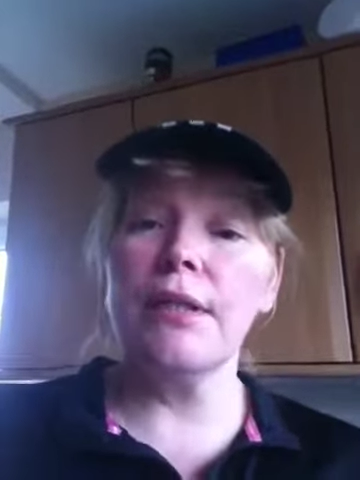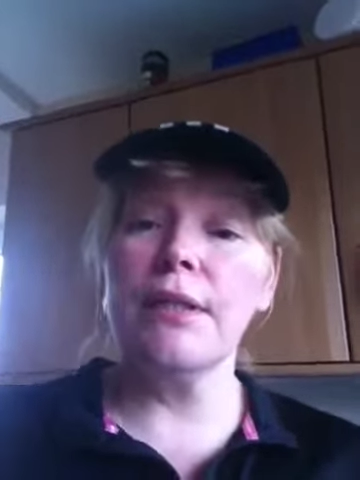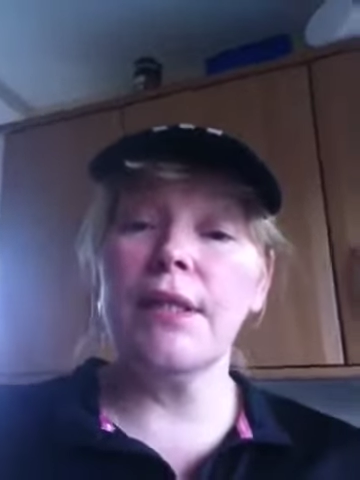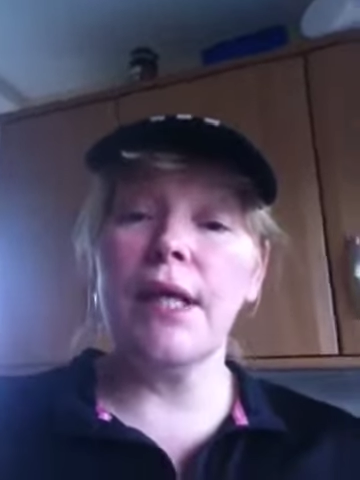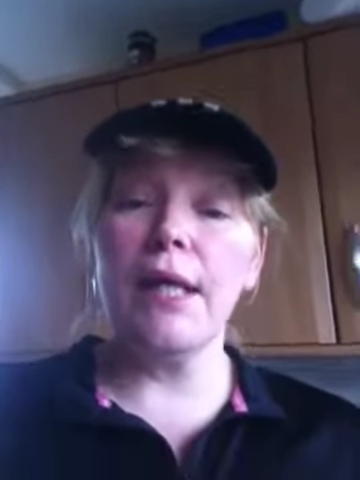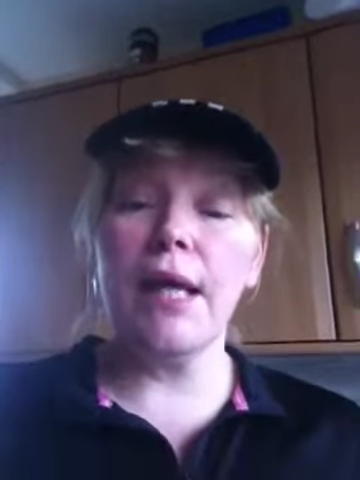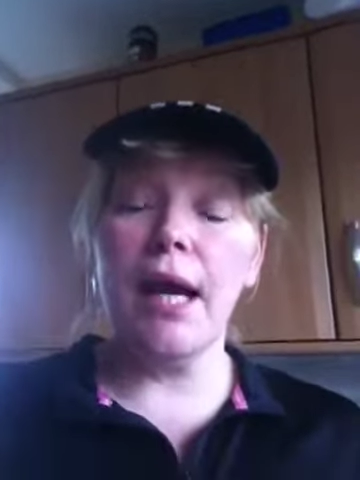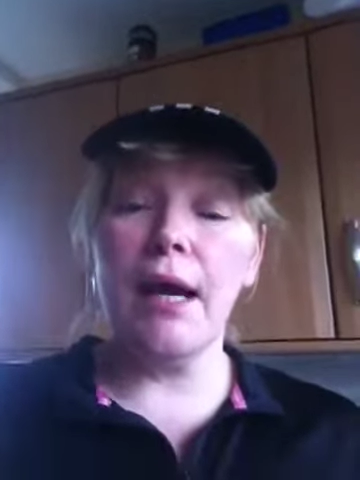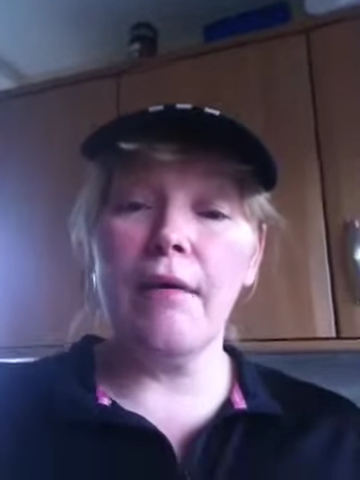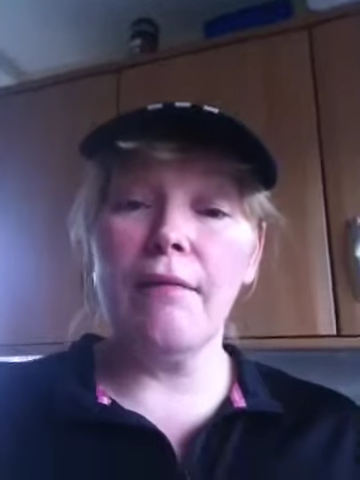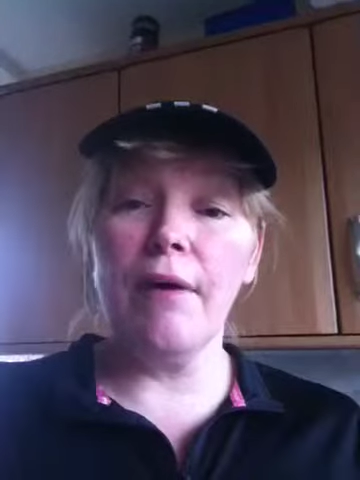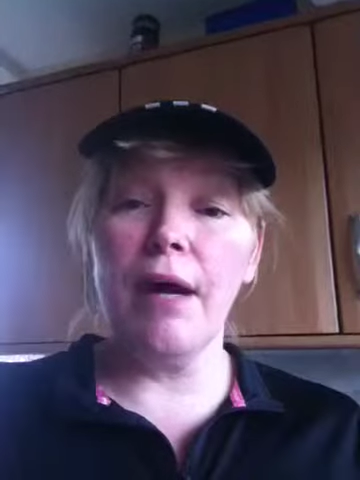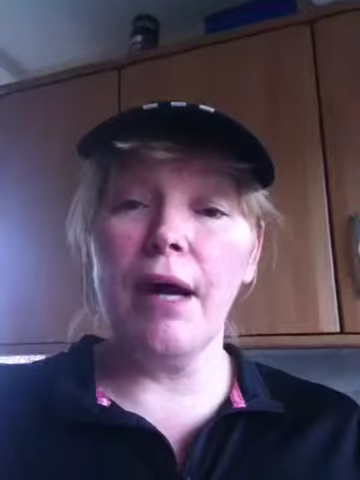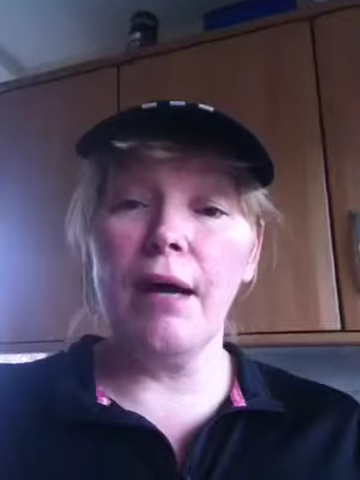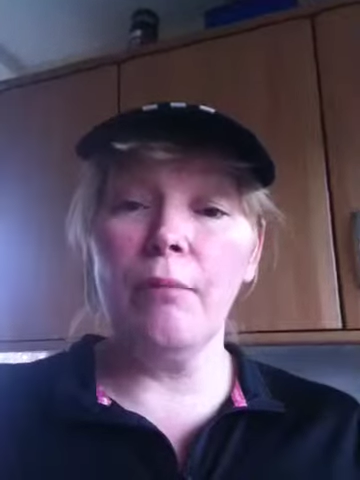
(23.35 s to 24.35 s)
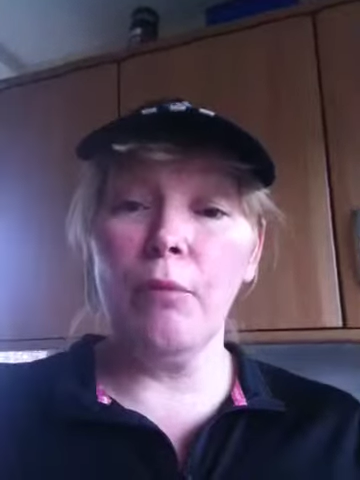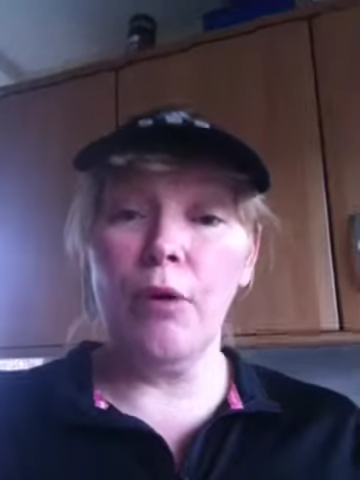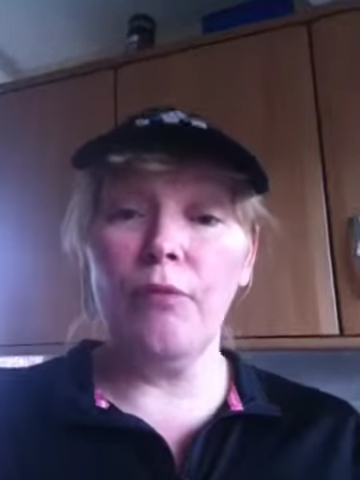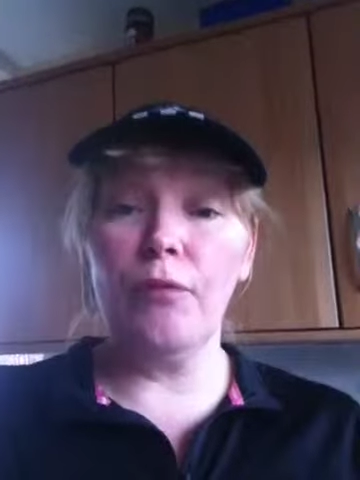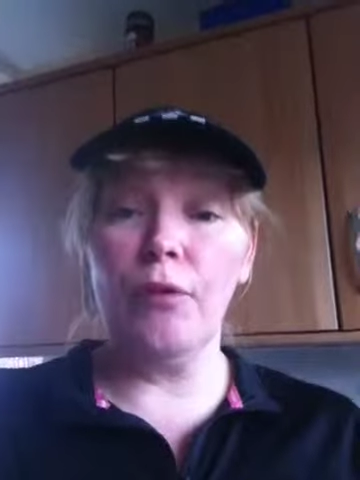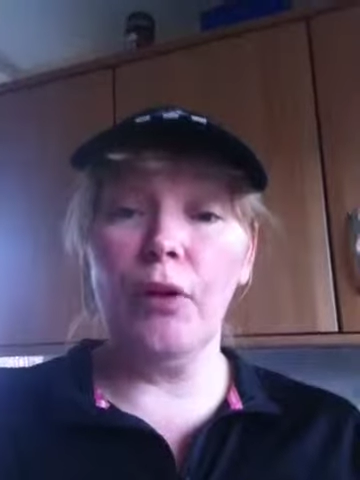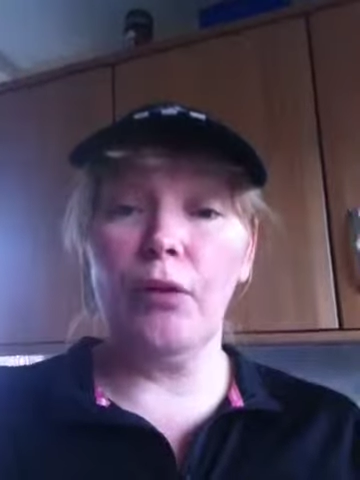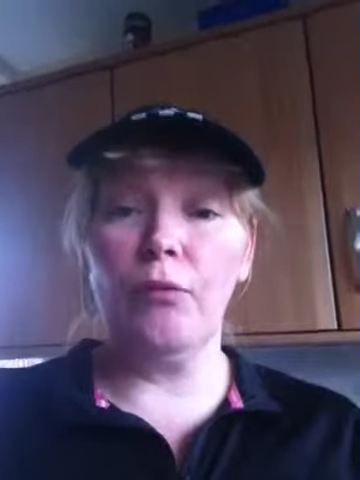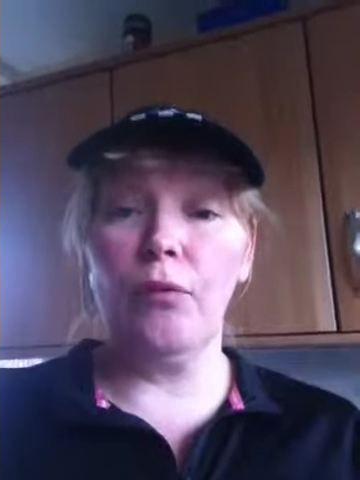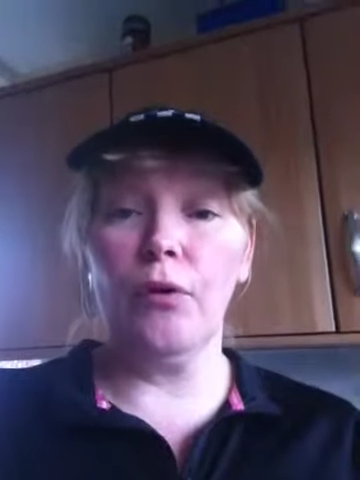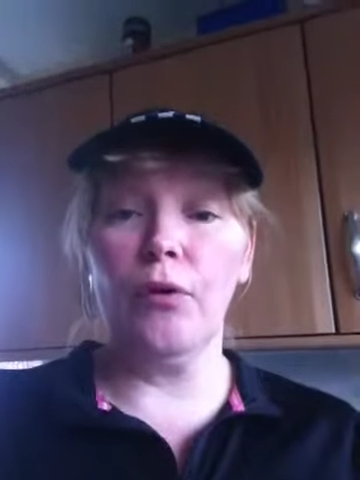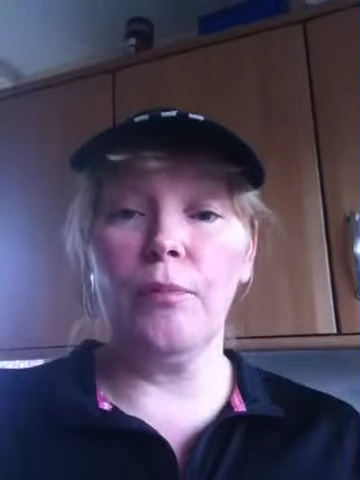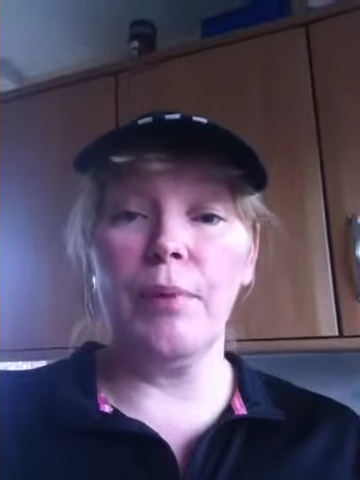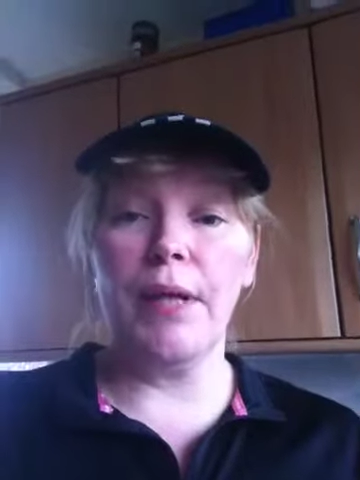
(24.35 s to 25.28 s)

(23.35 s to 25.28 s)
today I'm going for a long run.